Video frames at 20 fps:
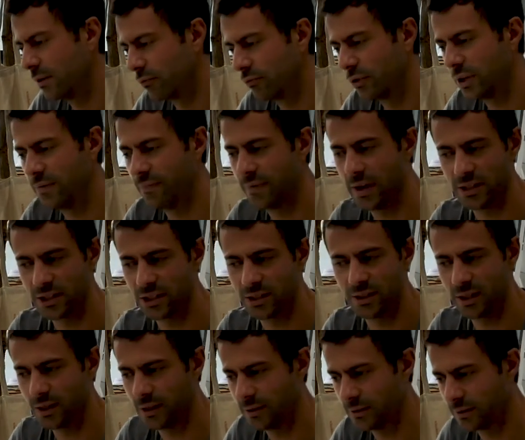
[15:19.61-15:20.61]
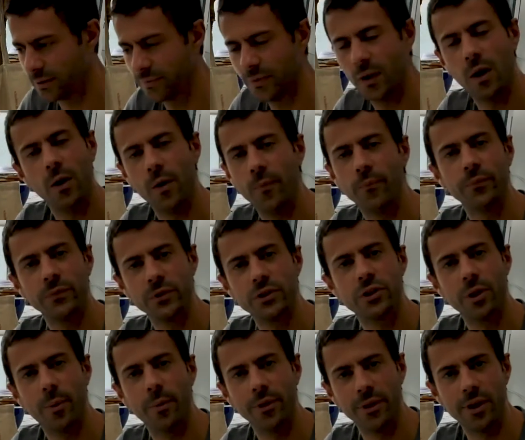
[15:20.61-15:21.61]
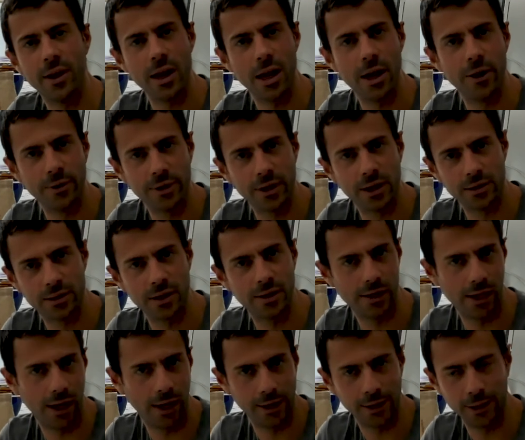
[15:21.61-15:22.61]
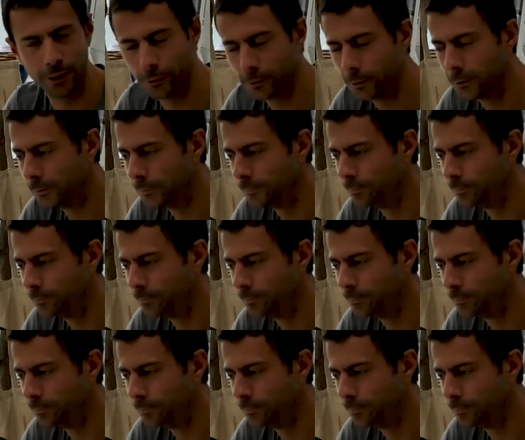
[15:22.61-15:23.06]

revegetate um, some of the areas in the island.